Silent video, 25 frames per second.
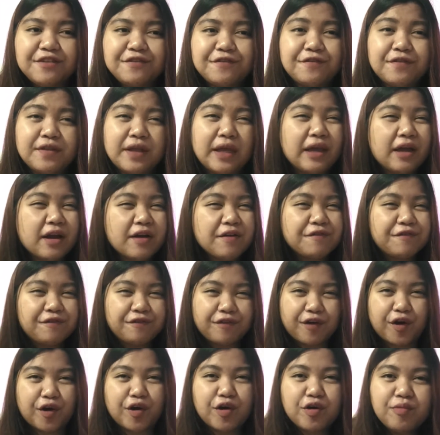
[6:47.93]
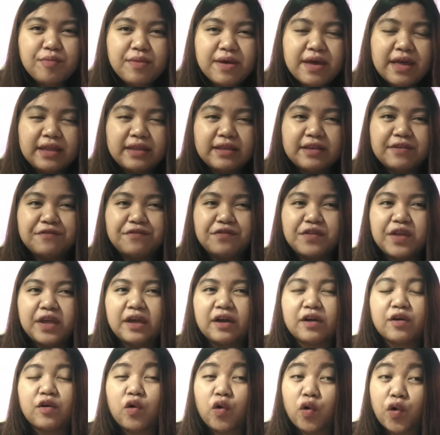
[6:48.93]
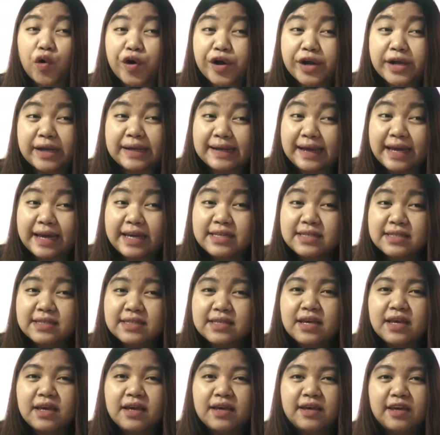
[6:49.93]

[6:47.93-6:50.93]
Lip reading: if they are firm and if they are organized,